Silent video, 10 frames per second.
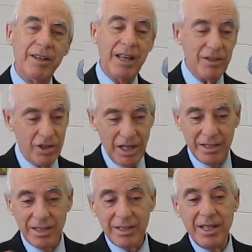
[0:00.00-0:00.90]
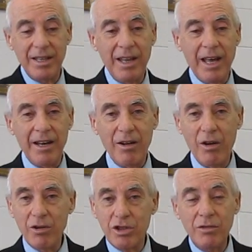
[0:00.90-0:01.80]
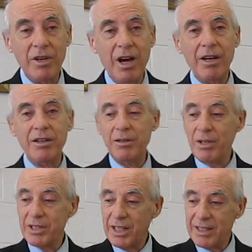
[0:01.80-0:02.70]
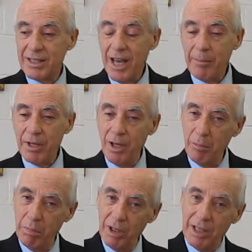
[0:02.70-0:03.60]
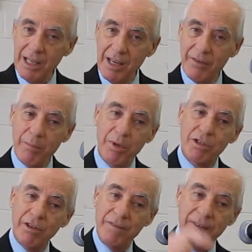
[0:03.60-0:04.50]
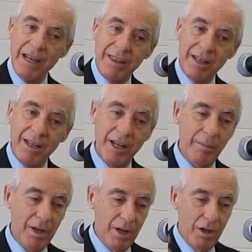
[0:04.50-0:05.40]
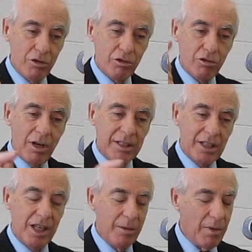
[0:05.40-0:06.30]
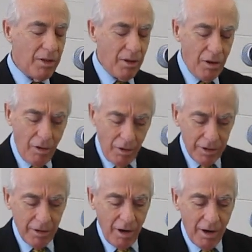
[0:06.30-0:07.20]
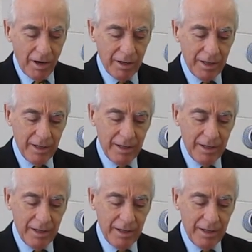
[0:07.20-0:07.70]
And Jesus did that. All you've got to do is accept Believe, put your faith in Him, trusted Him with all your heart.